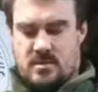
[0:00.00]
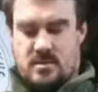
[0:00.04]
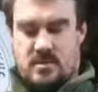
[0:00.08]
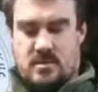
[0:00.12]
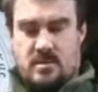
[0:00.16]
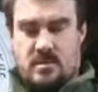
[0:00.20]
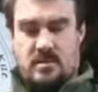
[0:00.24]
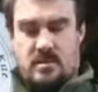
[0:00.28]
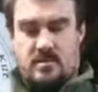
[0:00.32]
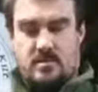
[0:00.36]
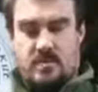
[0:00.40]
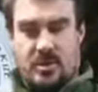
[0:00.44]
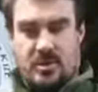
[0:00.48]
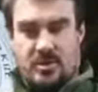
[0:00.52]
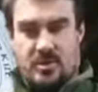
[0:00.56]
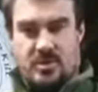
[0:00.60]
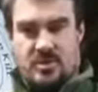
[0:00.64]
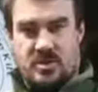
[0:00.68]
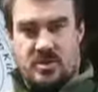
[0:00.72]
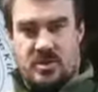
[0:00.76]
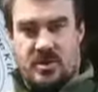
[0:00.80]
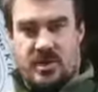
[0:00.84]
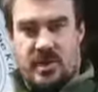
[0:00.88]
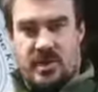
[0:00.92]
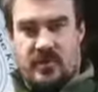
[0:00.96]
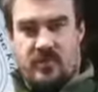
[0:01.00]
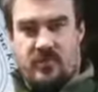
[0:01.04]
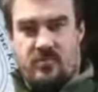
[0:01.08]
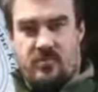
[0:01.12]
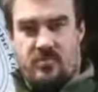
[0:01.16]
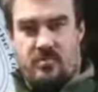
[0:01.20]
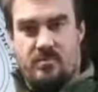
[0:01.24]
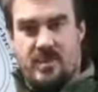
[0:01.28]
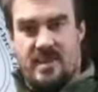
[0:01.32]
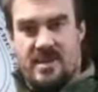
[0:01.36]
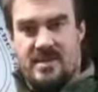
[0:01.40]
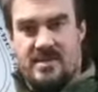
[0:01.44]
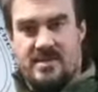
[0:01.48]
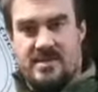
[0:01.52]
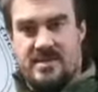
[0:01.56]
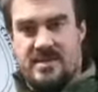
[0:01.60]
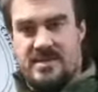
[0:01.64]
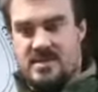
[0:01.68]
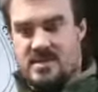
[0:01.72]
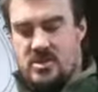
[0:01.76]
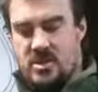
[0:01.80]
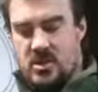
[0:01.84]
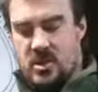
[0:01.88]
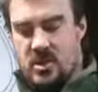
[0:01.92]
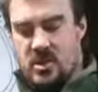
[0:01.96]
Personal life, business,
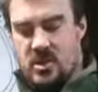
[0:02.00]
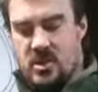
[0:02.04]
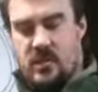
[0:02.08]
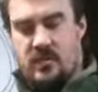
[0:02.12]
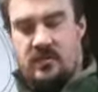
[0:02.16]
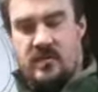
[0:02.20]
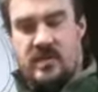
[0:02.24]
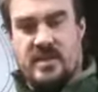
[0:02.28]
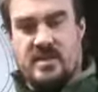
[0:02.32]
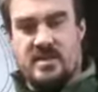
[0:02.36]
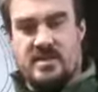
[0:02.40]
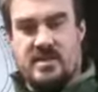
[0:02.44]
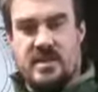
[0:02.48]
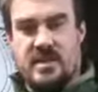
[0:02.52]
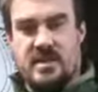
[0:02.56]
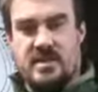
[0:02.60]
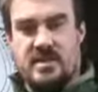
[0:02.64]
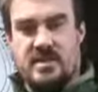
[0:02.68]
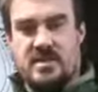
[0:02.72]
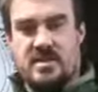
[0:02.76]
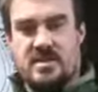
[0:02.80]
all of these things.